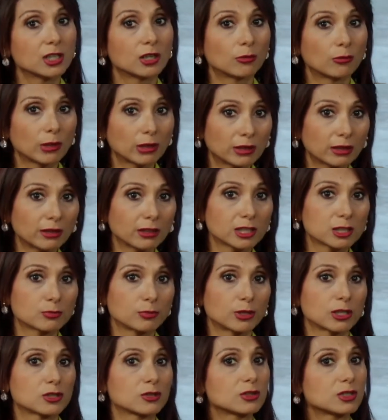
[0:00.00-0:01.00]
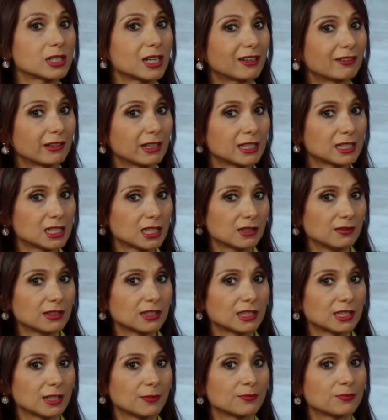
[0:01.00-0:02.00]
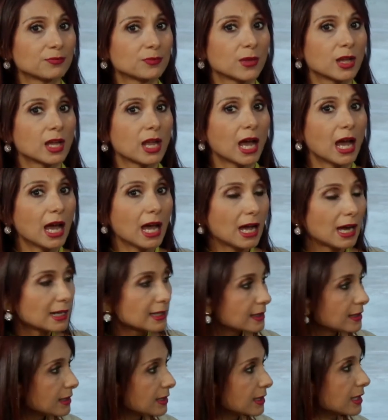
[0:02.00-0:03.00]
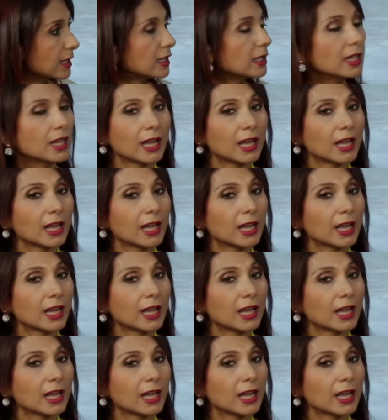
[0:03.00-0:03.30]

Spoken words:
written expressions, and creativity, accessing